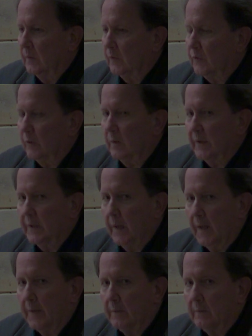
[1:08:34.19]
Certainly
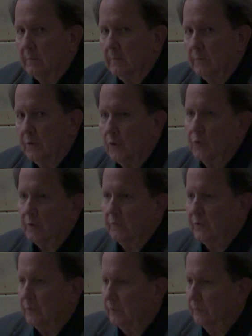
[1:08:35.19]
not the use of
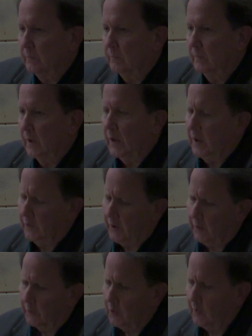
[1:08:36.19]
his, and
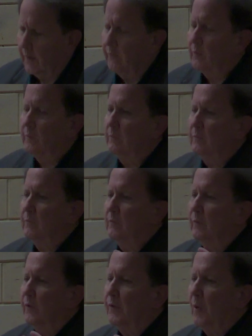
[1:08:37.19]
then you have the
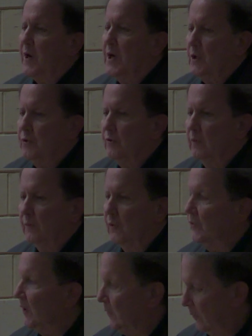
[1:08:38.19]
thorny issue of
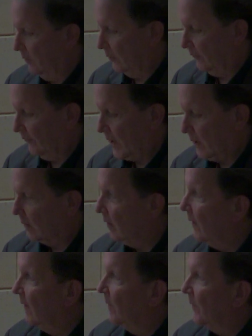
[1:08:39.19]
using the fake
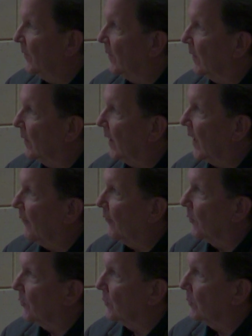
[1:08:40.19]

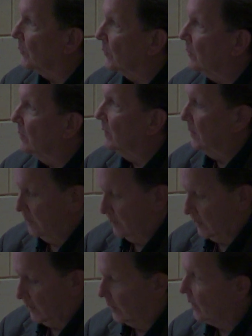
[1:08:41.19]
aphorisms,
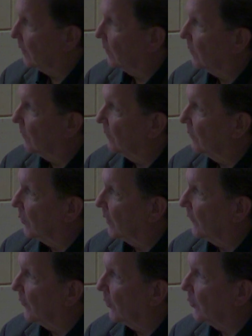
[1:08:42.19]

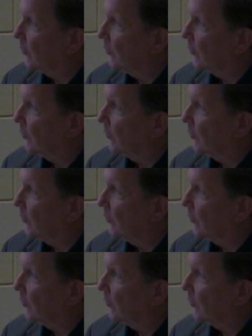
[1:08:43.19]
wherever those